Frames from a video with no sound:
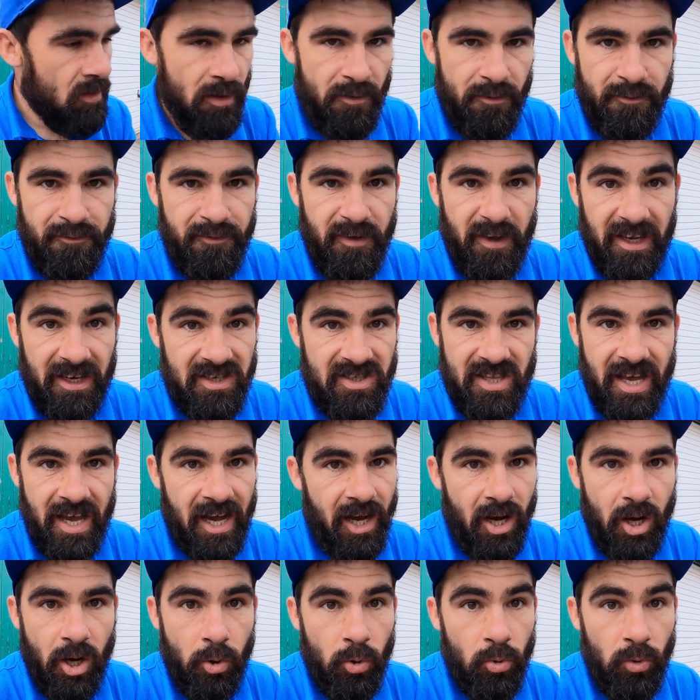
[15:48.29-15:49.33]
fix that
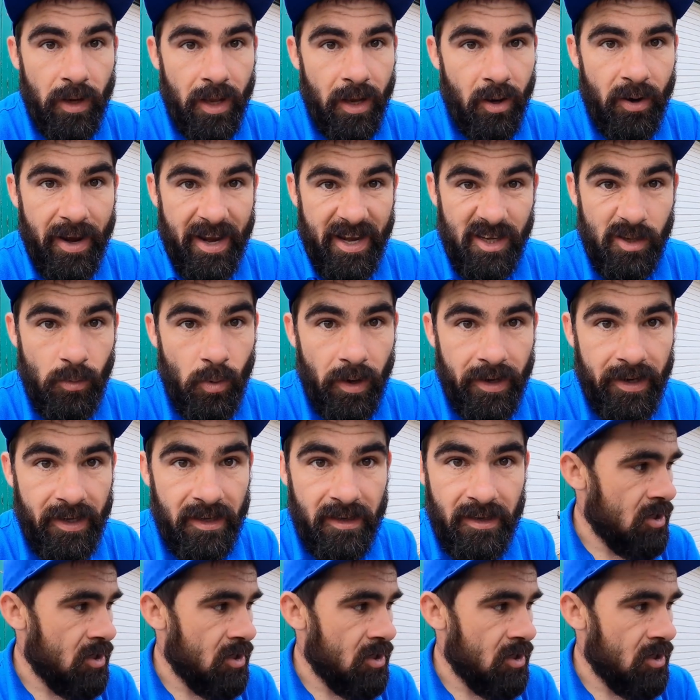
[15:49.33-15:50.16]
hole now anyway.